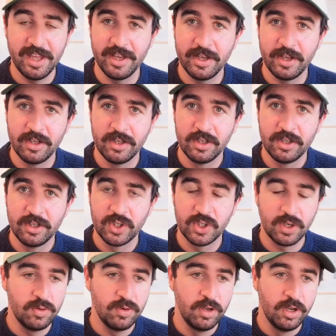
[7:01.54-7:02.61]
here.
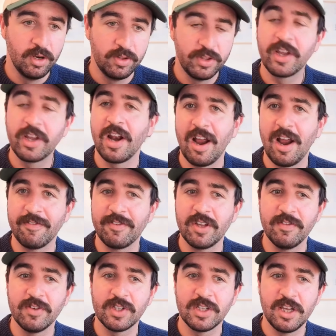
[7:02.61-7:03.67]
So they're going to have to
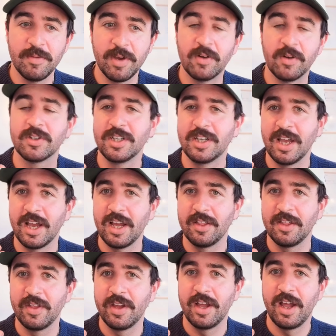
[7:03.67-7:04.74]
give us the email to get
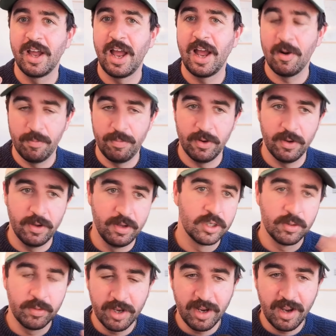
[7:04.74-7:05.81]
their output.
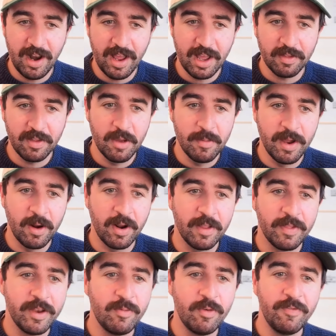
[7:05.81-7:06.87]
So we can collect the email
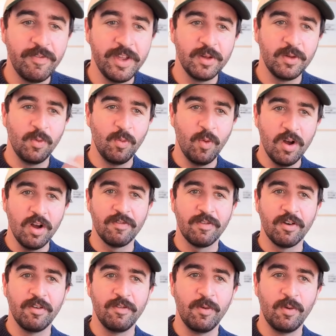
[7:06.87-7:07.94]
and then reveal the
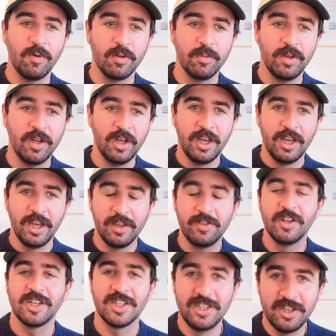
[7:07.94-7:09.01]
workflow for them in
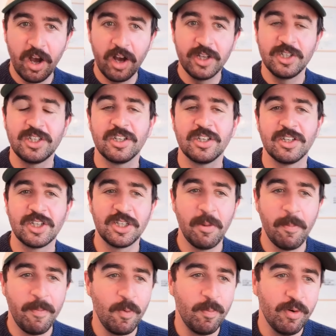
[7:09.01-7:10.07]
this nice,
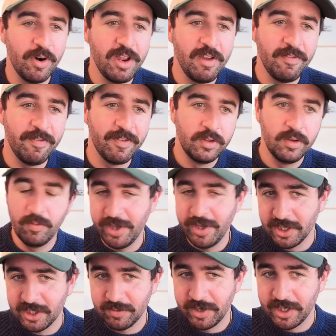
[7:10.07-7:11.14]
simple brief that
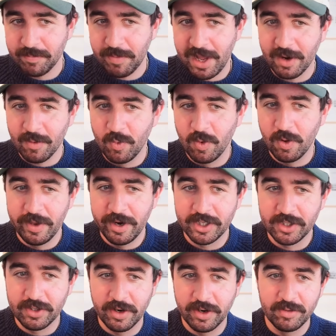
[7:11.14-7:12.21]
reiterates back what they're
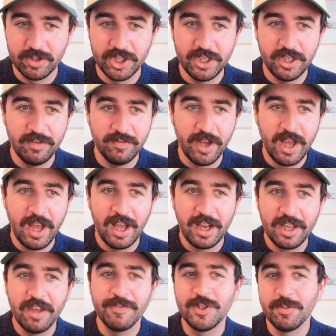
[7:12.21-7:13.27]
trying to achieve
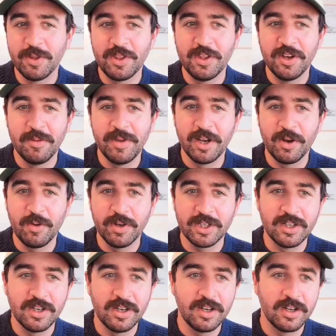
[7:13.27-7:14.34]
and gives them a 30-minute quick
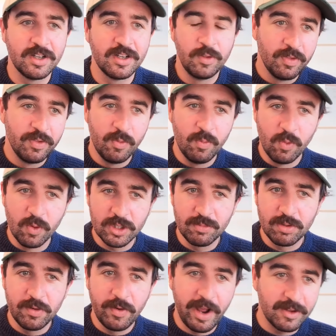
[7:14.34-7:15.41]
start that walks them
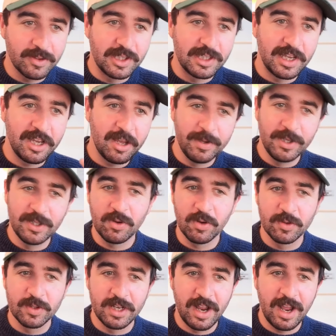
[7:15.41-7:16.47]
through how to take a piece of
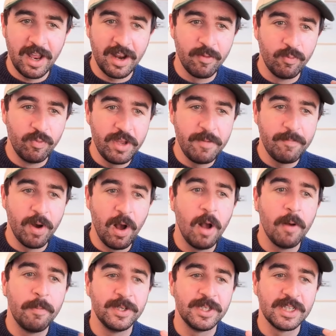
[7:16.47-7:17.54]
content and
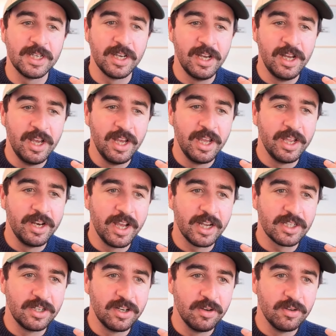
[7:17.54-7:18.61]
repurpose it in
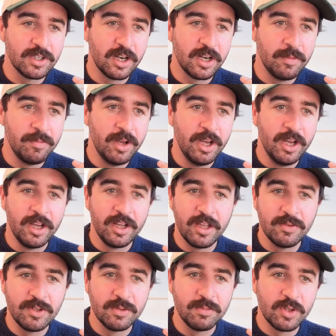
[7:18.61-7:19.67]
next to no time,
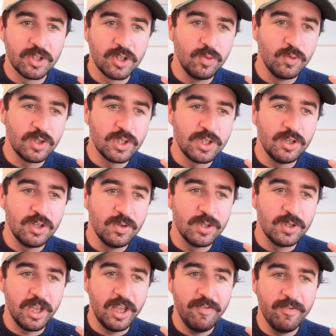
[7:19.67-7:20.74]
gives them the tools to
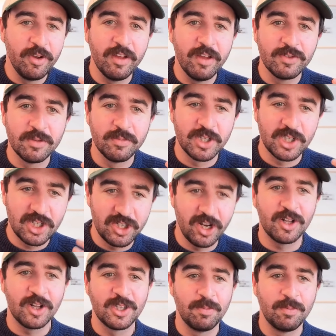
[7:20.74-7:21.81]
use, even gives them a
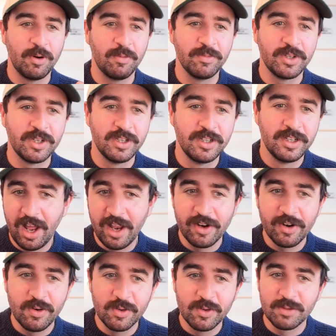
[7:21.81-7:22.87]
starter prompt,
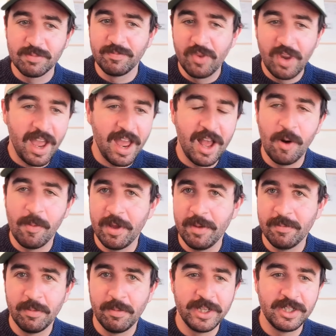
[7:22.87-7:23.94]
and of course, get help
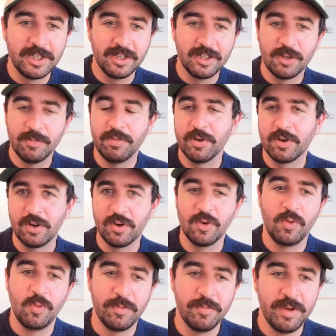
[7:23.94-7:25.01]
implementing to book a
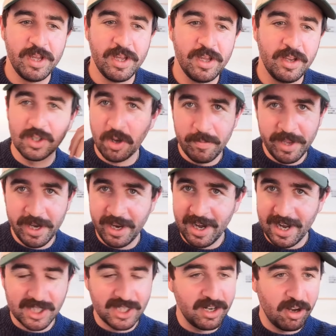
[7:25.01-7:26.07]
call with me. So I mean, in
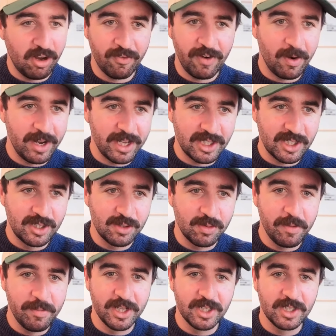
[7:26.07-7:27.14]
less than half an hour, less than
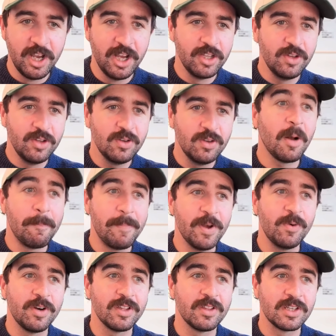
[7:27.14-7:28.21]
20 minutes, you can start
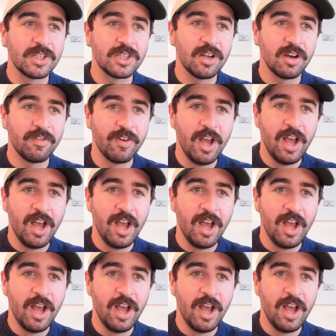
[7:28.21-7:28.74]
building this stuff.